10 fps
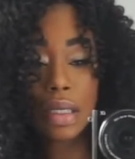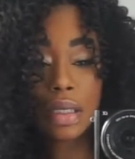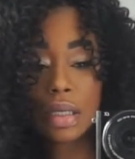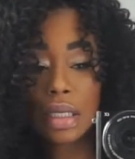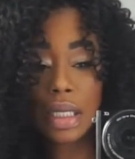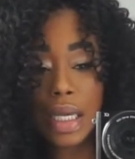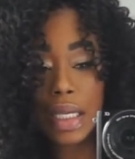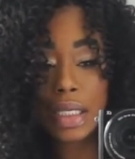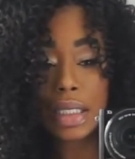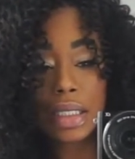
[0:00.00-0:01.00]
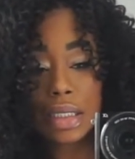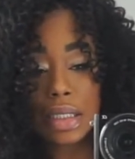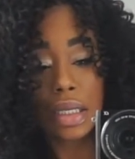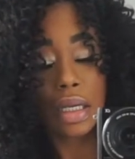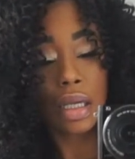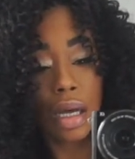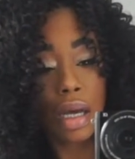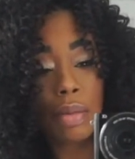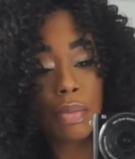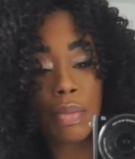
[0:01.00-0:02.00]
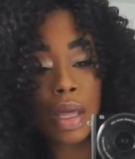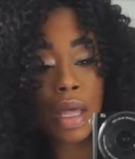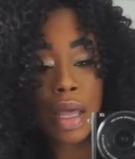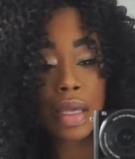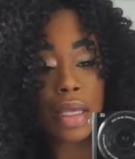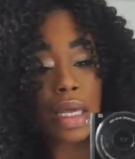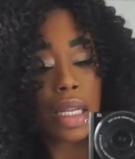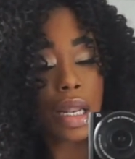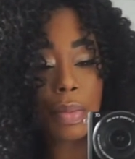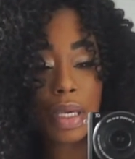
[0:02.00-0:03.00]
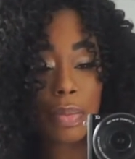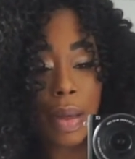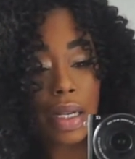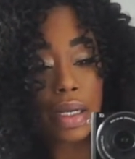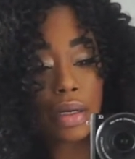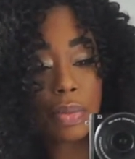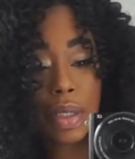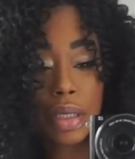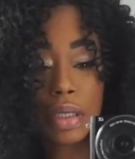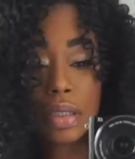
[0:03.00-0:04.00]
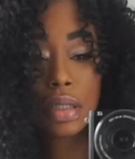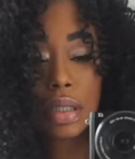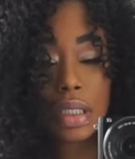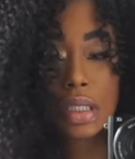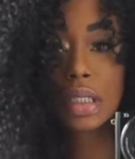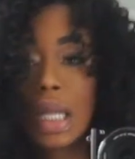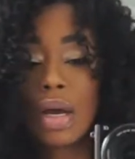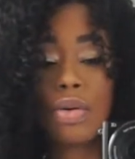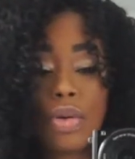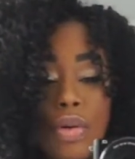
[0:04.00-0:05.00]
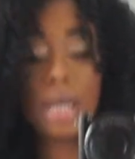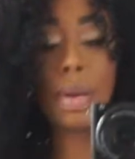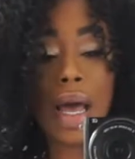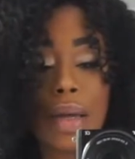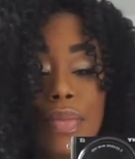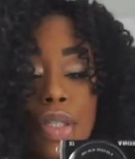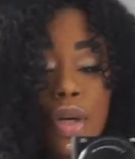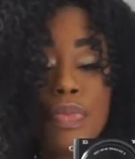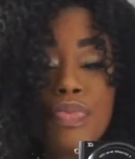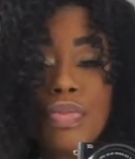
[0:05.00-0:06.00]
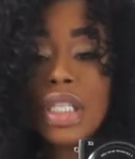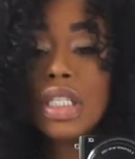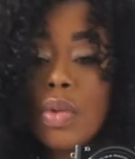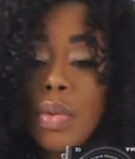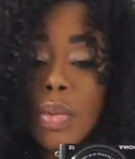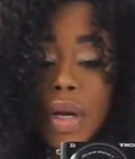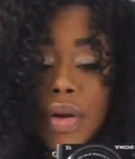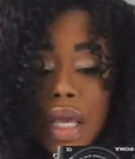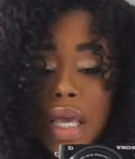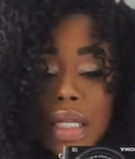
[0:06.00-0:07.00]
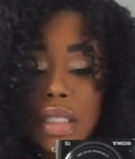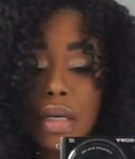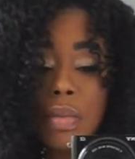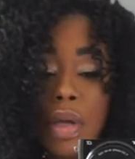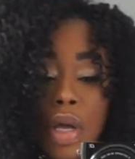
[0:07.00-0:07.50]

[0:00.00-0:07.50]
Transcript: look, ladies. Um, yeah, then let me get up out of here because it's just a lot going on and I'm hot. So this is what we're wearing, and um,